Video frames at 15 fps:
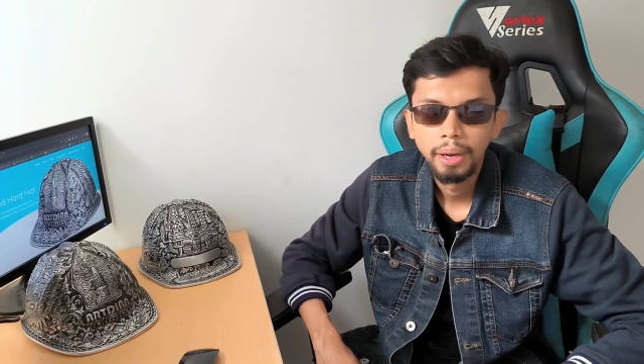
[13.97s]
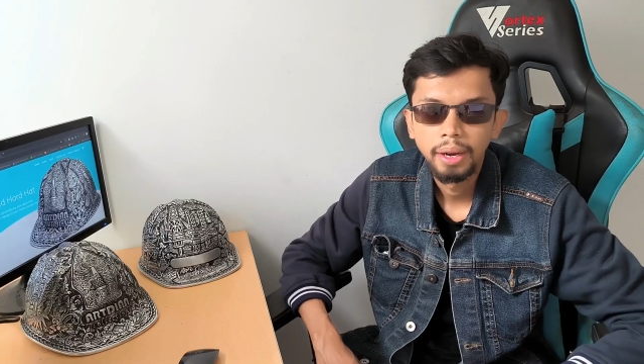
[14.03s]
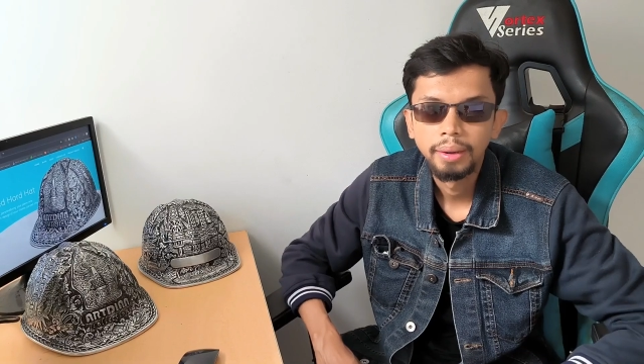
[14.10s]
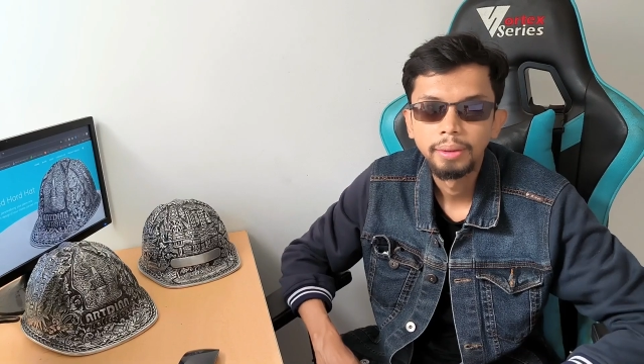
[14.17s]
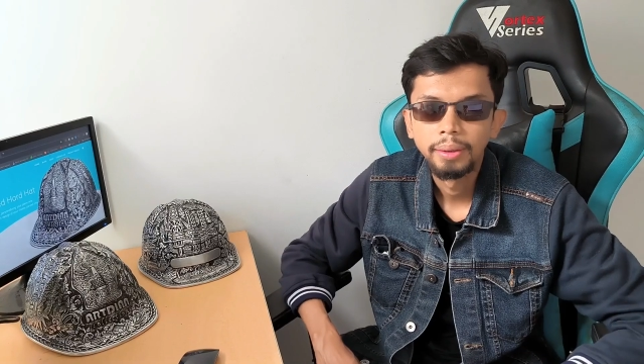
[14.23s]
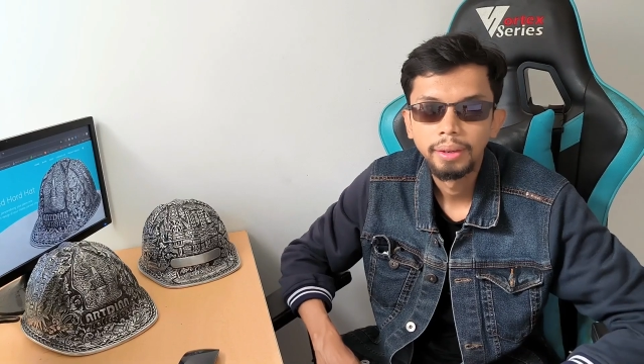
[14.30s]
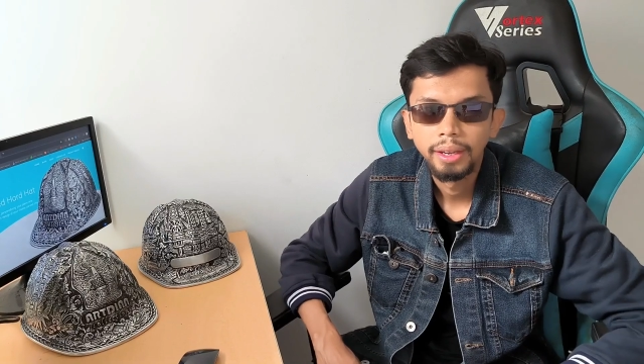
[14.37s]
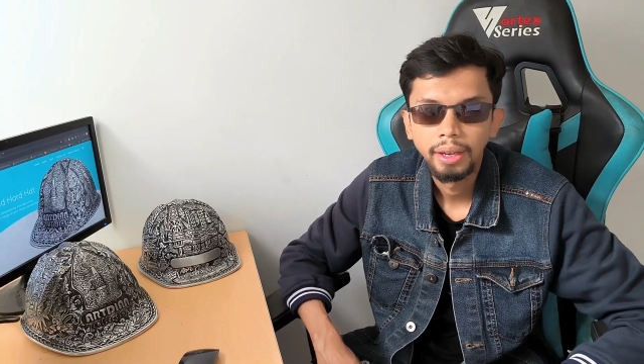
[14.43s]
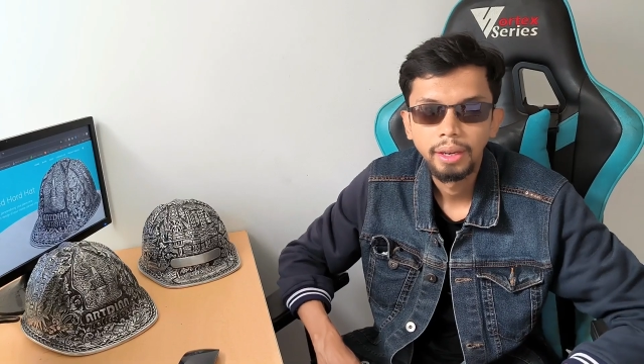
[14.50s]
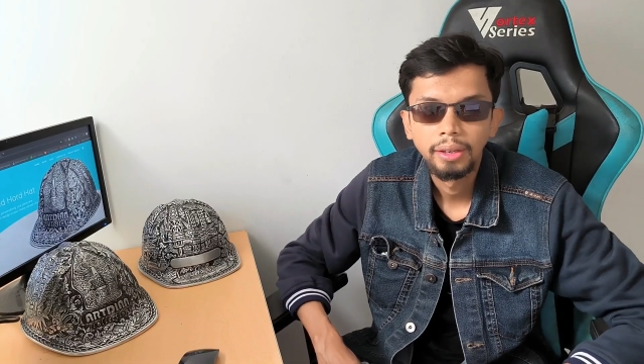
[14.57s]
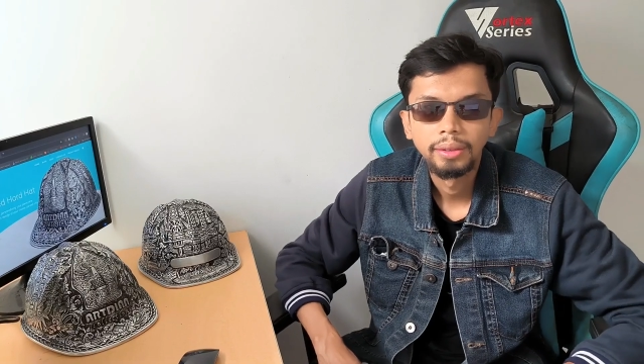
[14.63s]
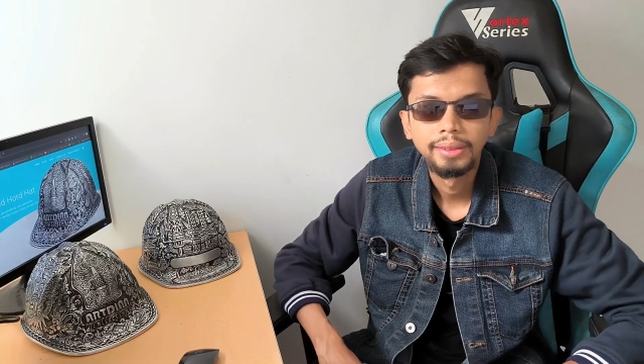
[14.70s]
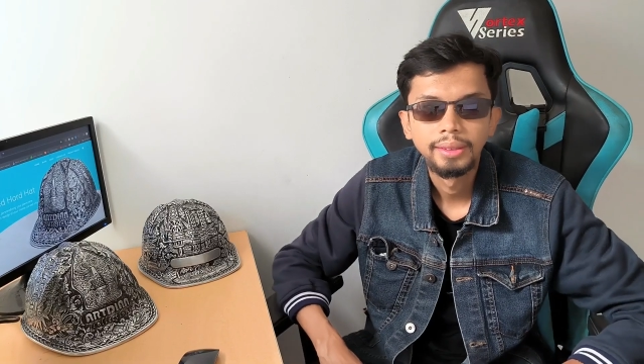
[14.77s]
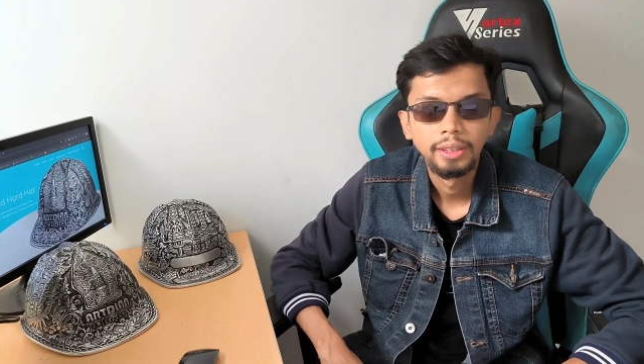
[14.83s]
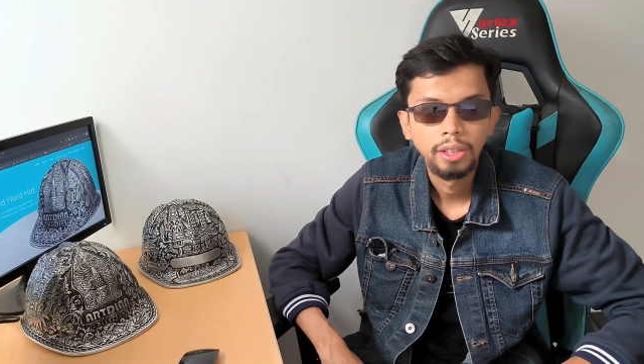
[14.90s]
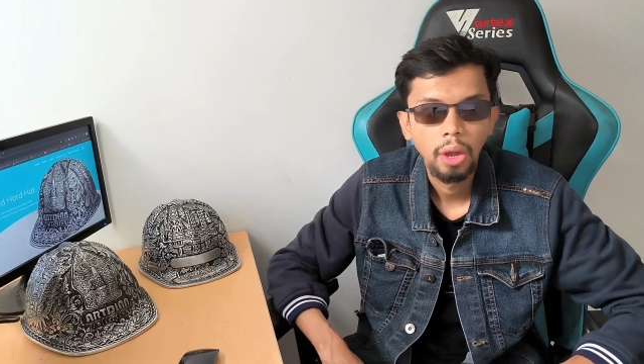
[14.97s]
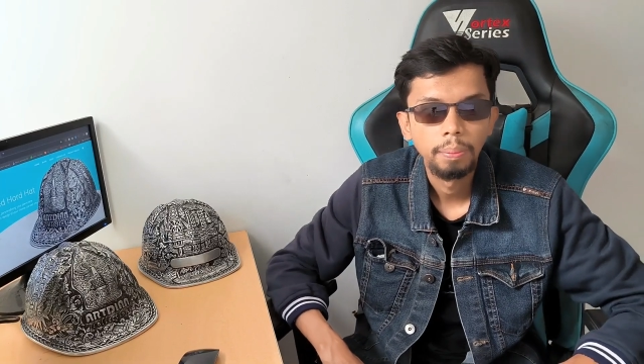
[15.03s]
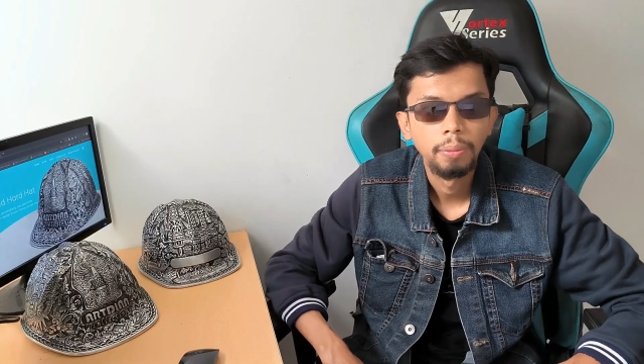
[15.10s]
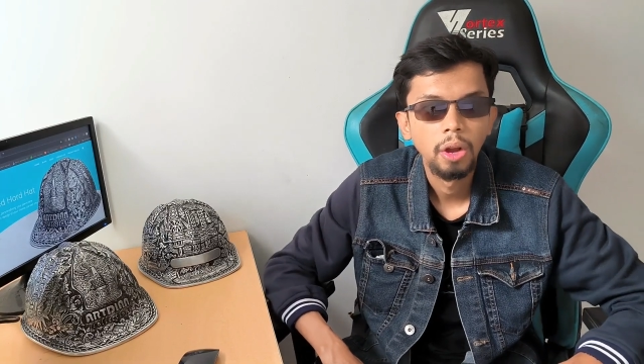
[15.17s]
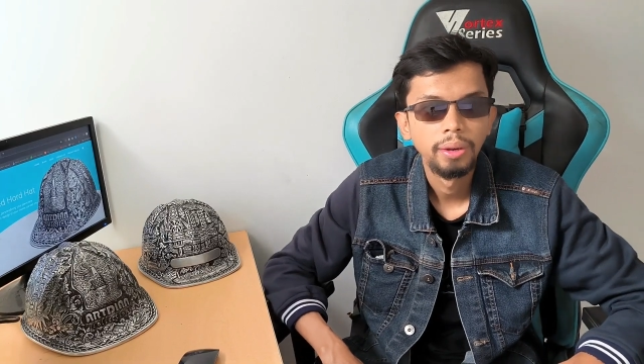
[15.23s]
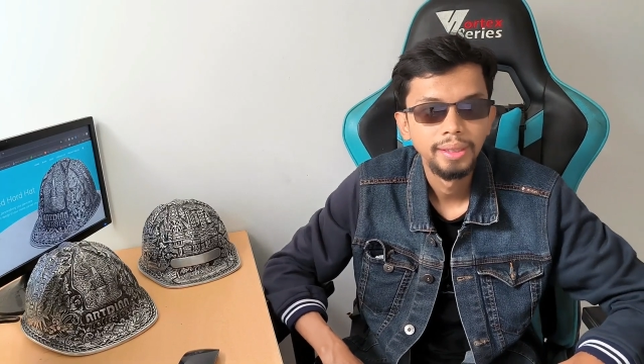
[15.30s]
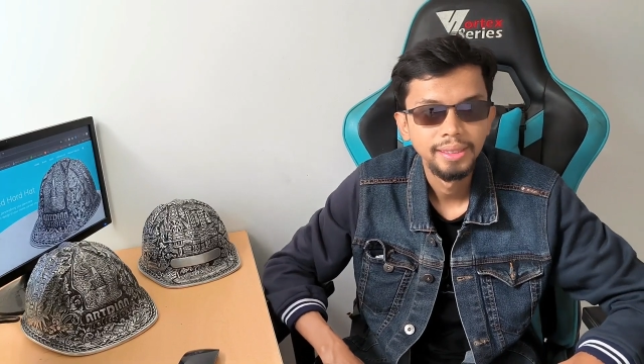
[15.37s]
your vehicle in
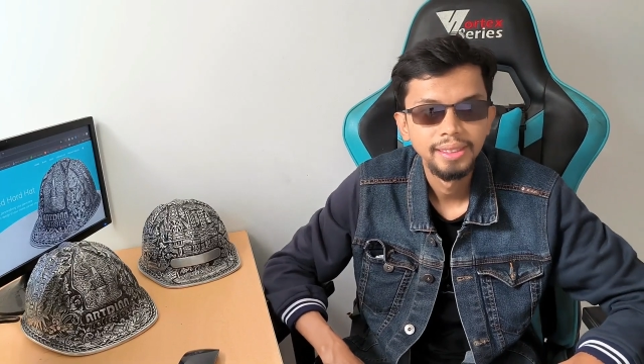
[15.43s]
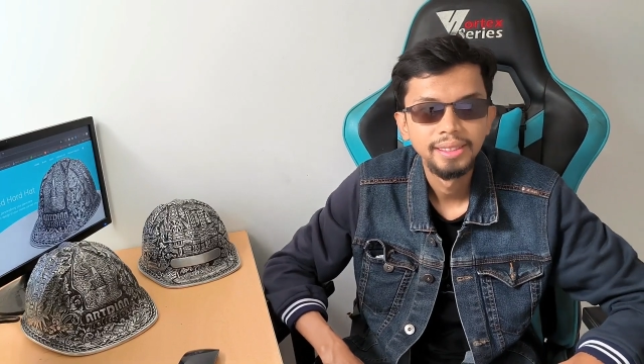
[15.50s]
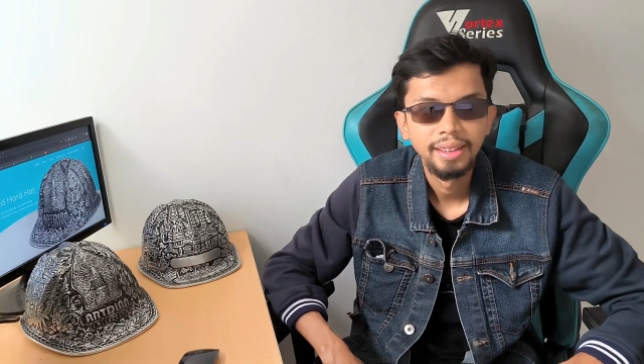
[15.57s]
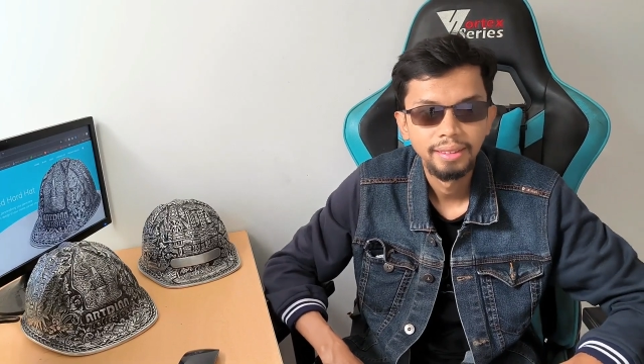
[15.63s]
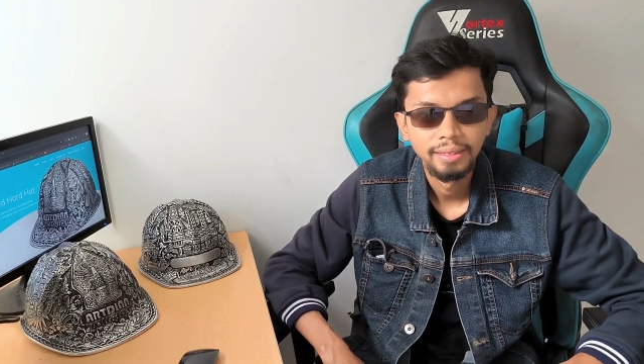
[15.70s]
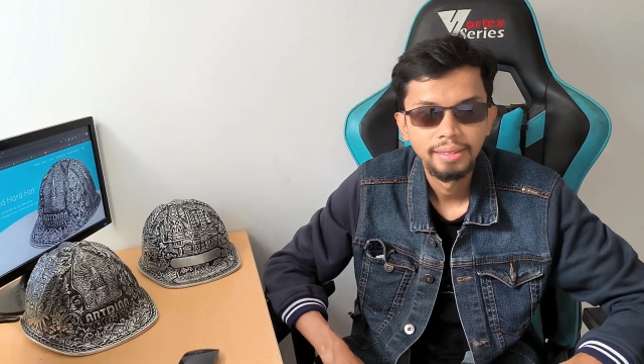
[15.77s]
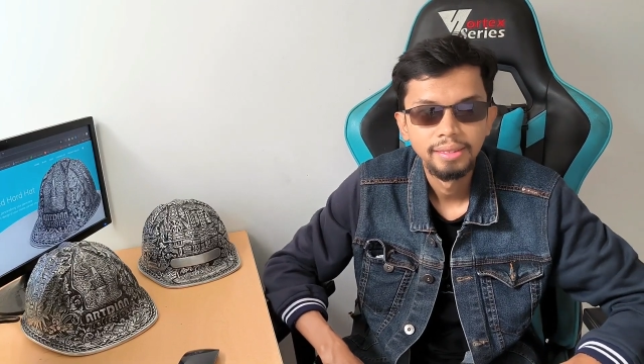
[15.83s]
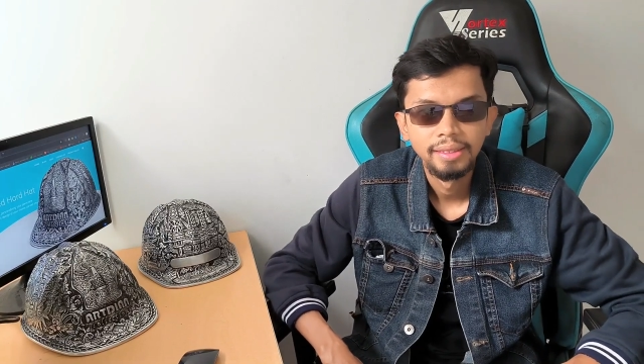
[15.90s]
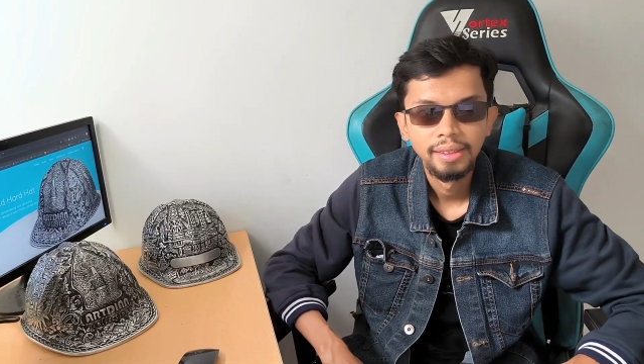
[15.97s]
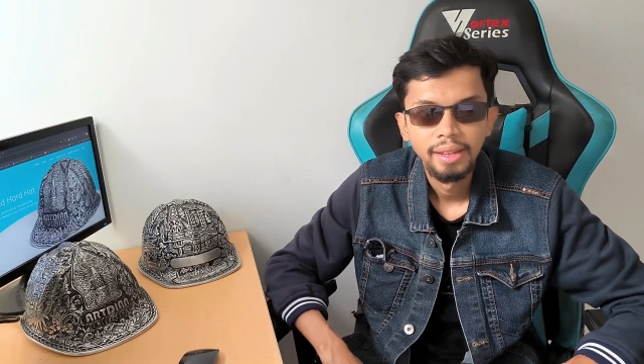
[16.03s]
top condition,